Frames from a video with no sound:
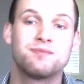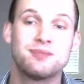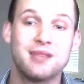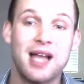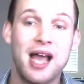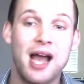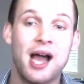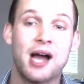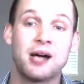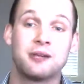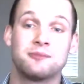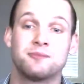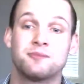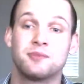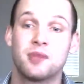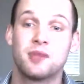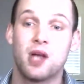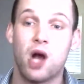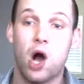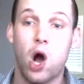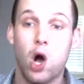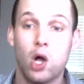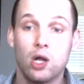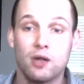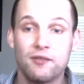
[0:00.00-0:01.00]
Now,
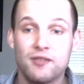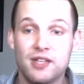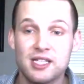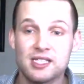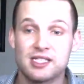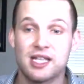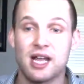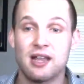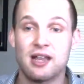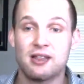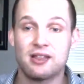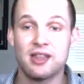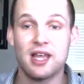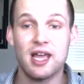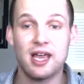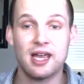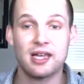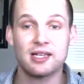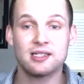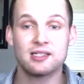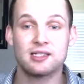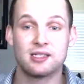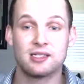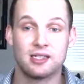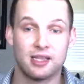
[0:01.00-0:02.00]
all of these 10
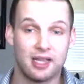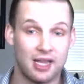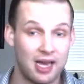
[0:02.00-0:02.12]
things